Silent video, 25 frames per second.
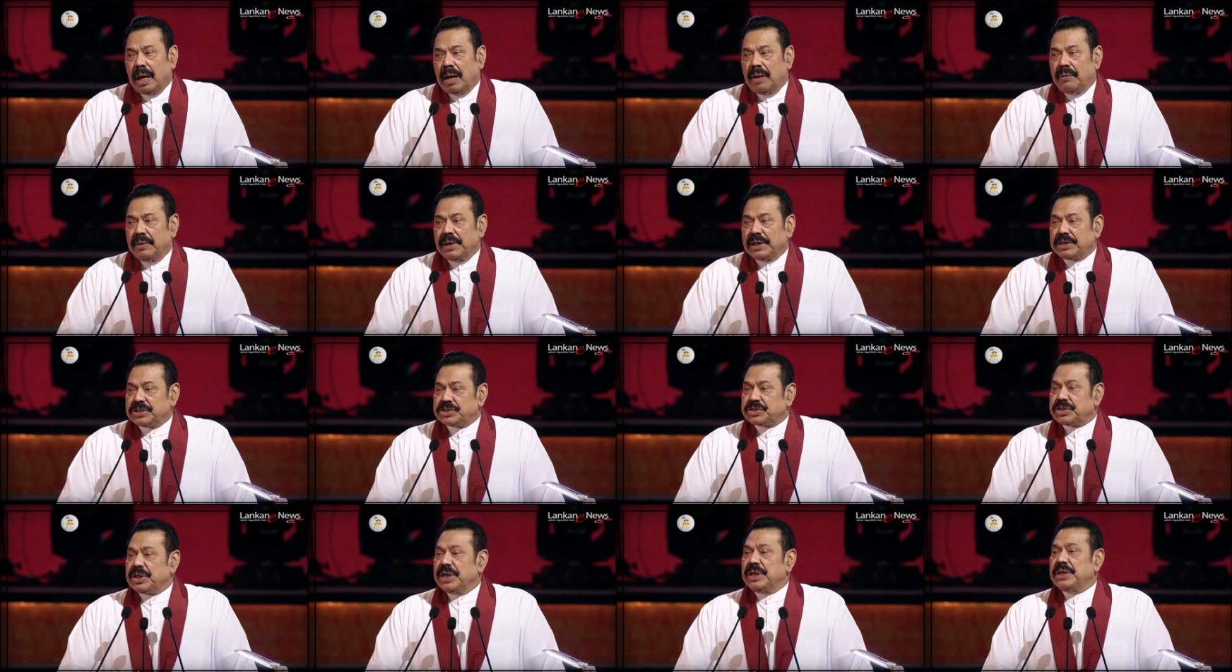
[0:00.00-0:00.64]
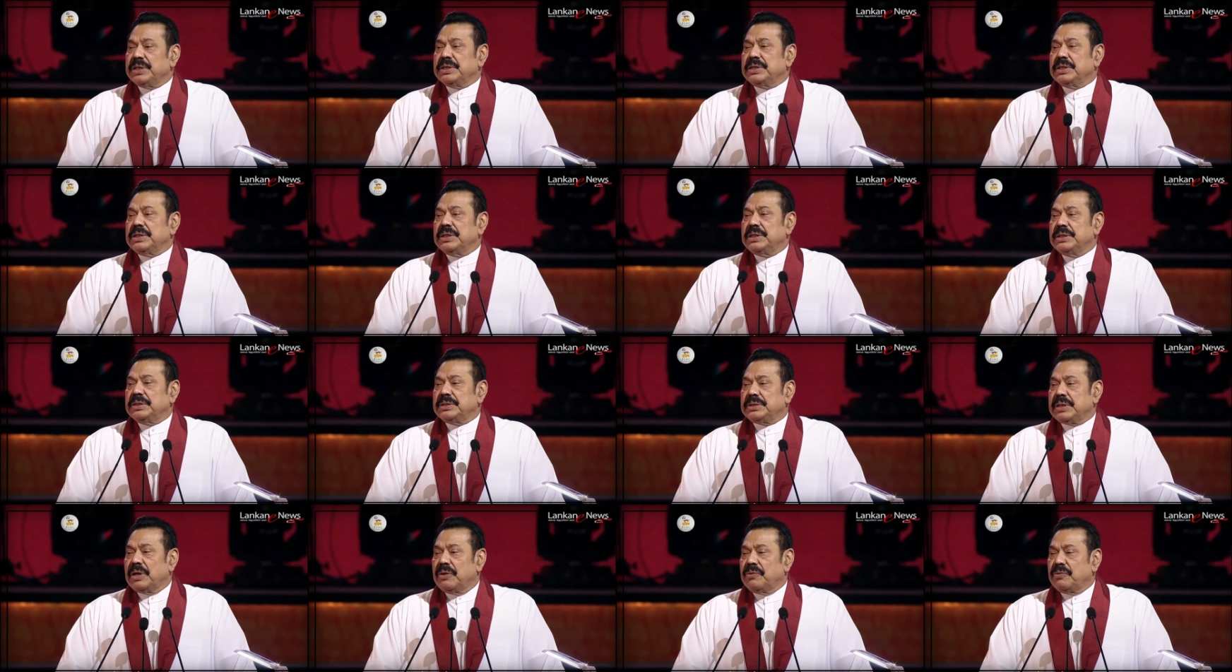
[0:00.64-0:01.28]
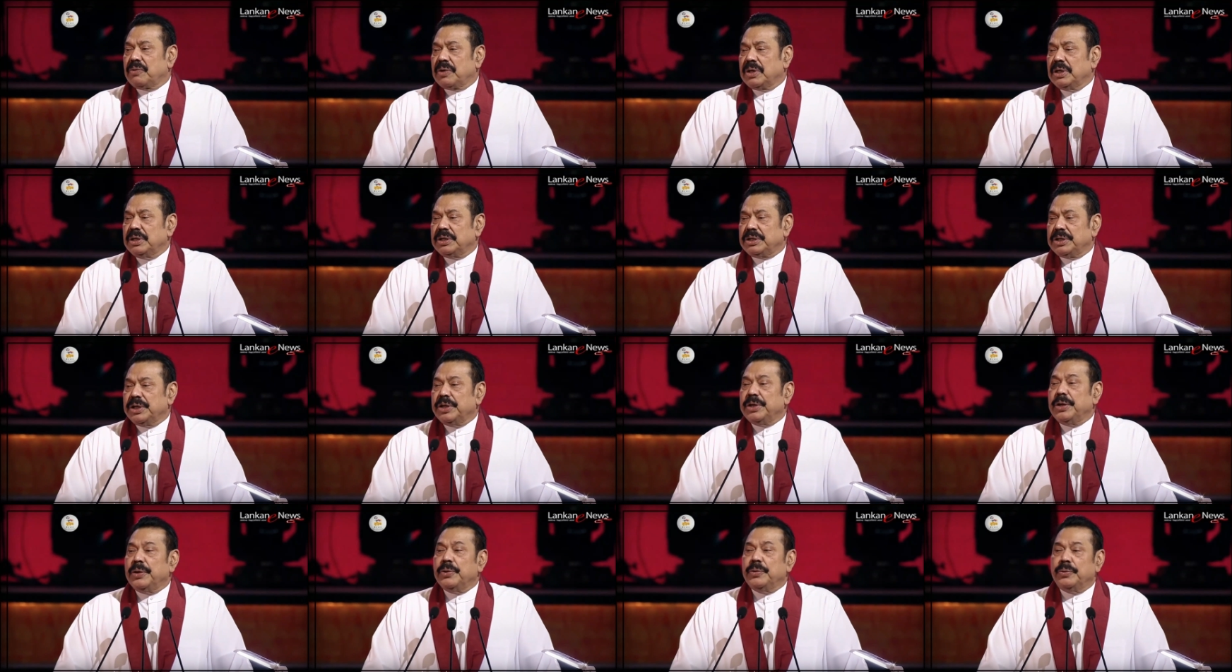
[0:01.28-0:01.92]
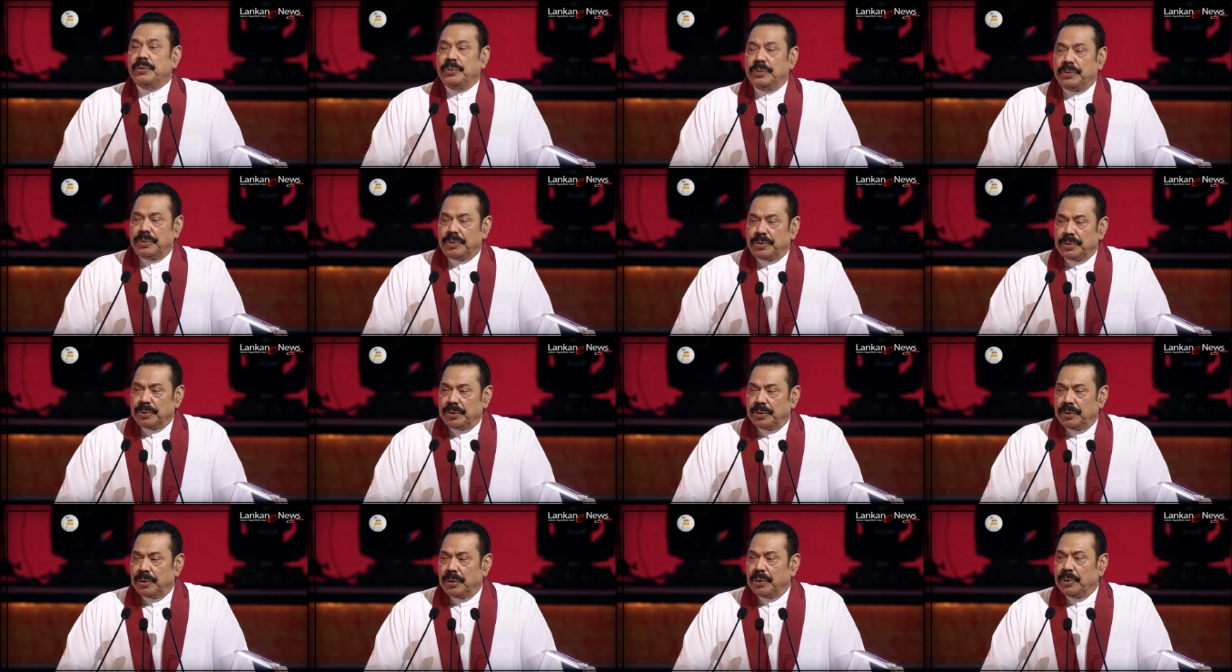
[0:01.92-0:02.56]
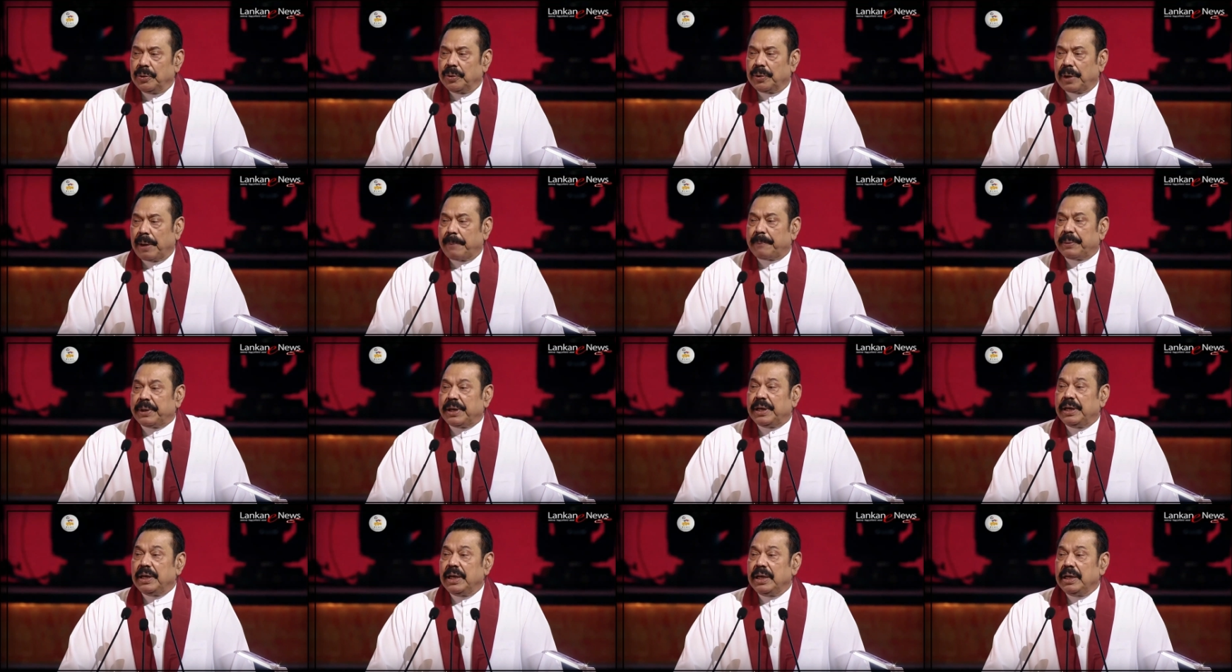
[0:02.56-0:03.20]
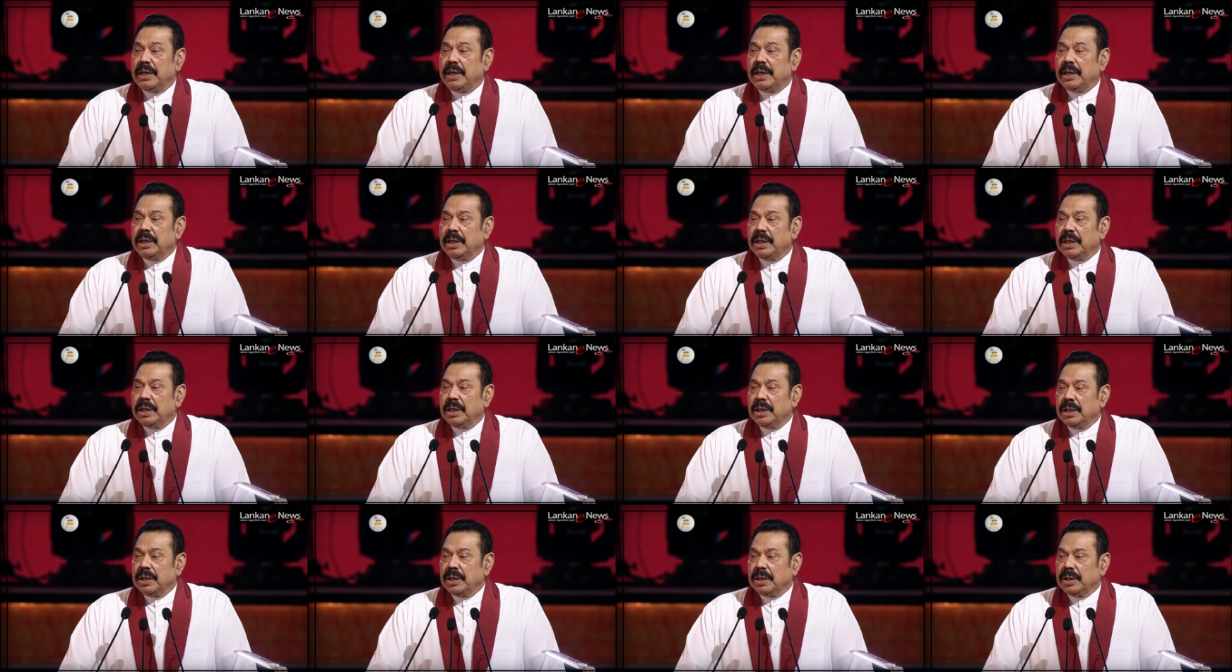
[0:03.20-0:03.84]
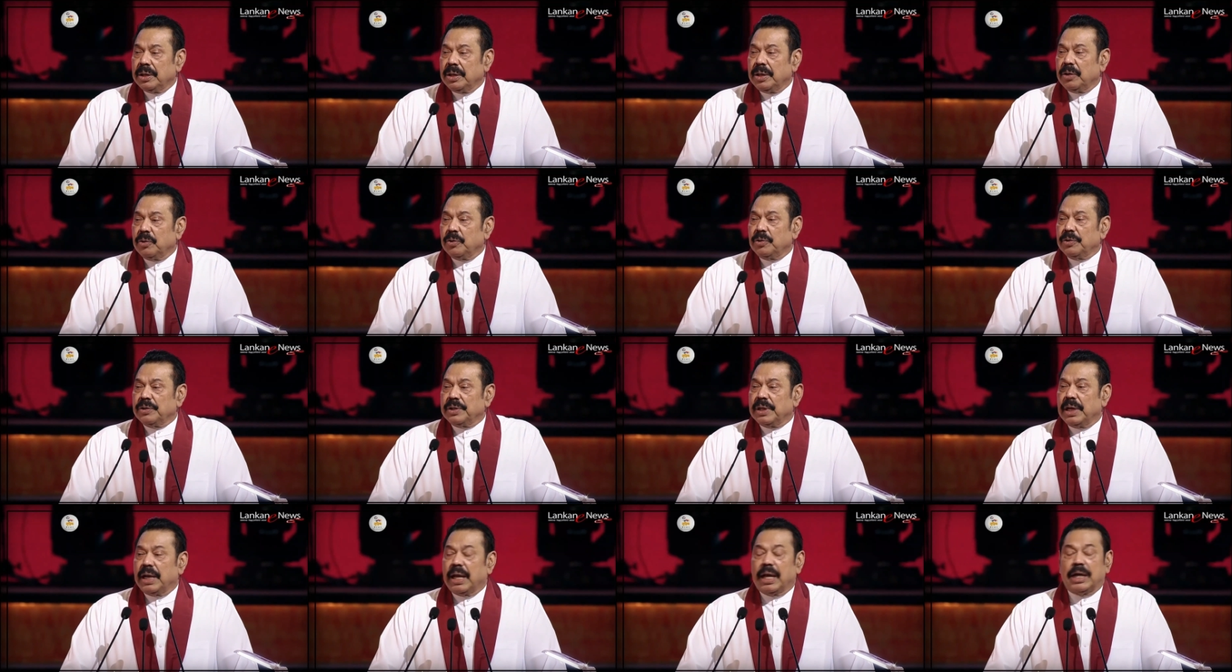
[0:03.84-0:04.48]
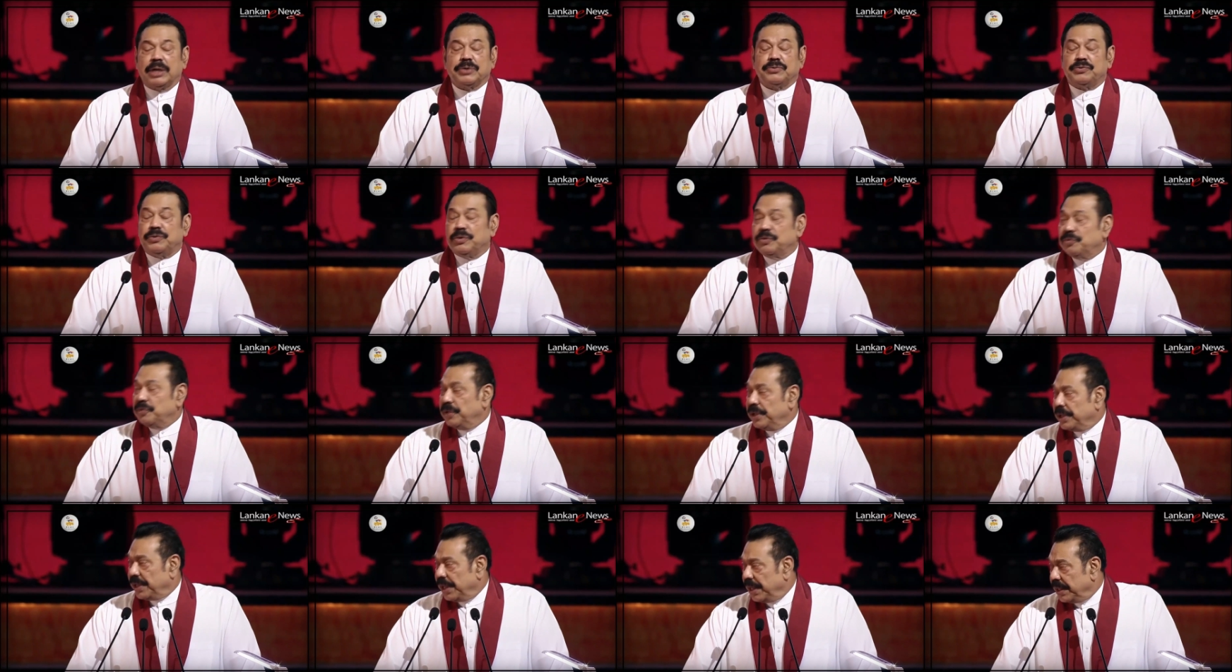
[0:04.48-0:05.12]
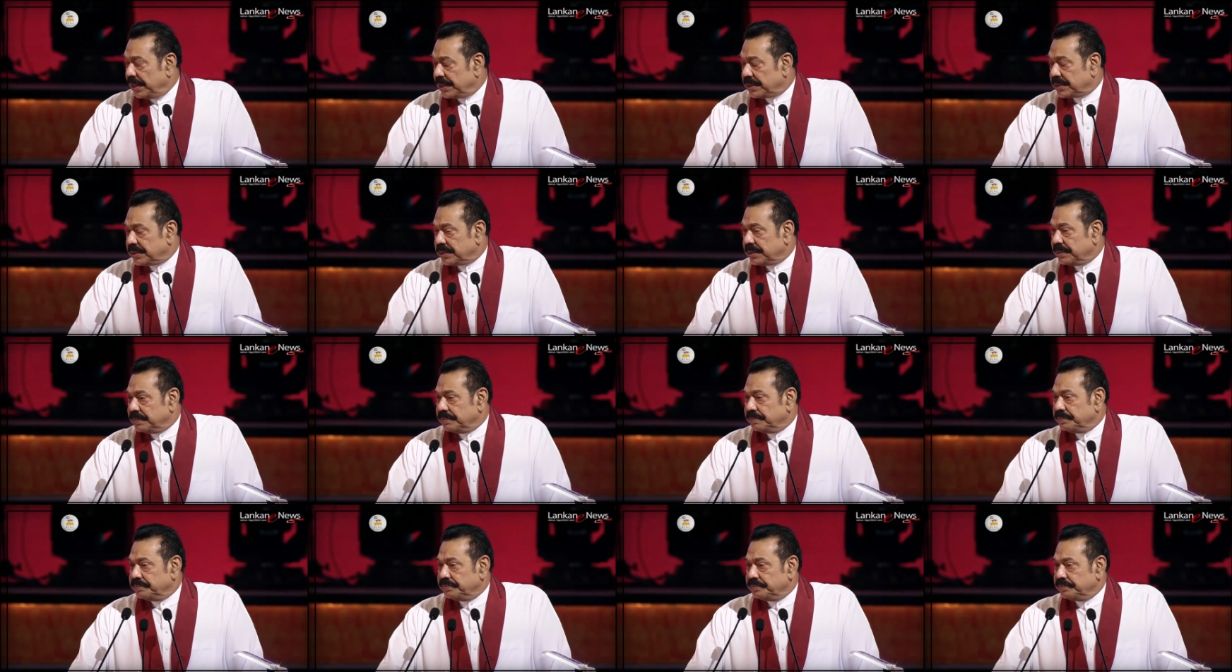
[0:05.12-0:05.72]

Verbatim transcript: Our exchanges have continued to grow rapidly during the last few decades.